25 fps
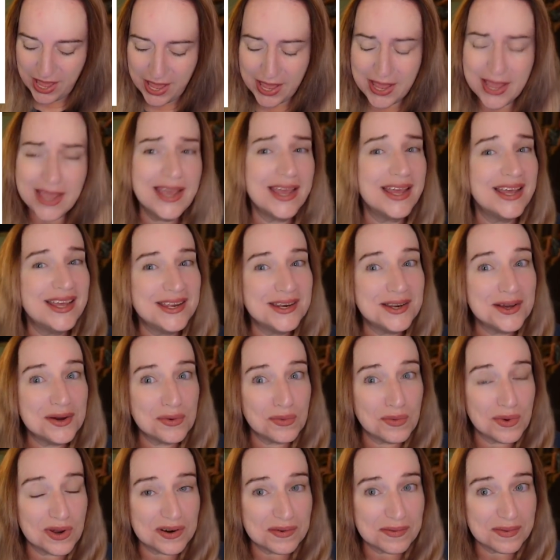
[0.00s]
and
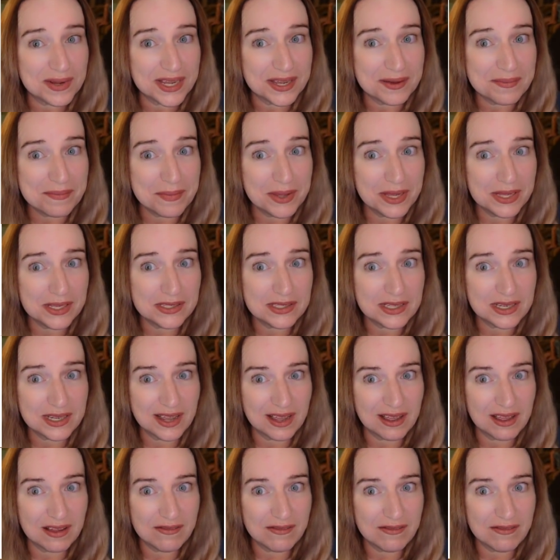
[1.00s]
one of my amazing